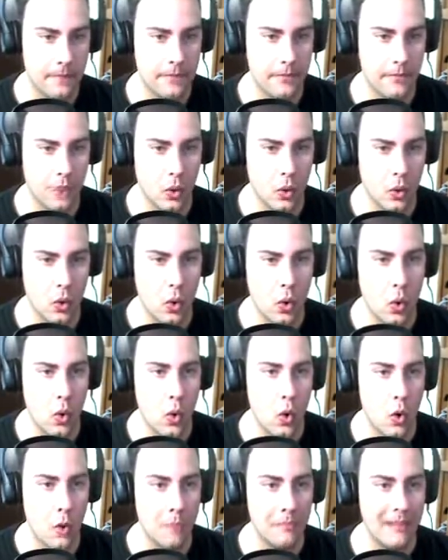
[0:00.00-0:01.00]

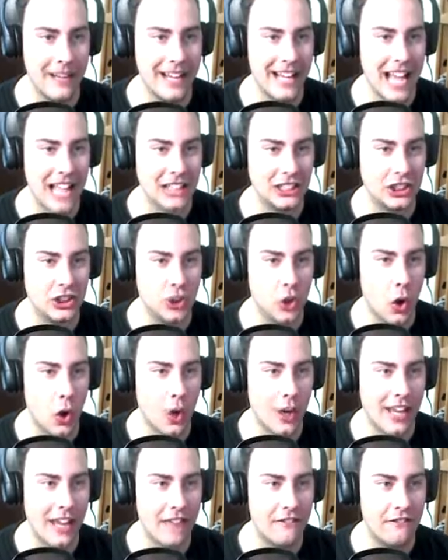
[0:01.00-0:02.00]
Oh, mid-air
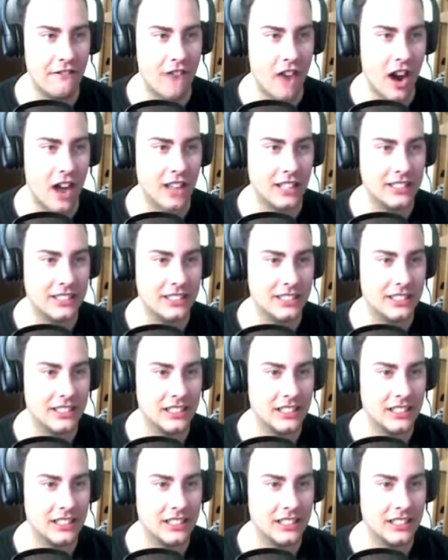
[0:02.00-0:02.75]
shot, get fucked.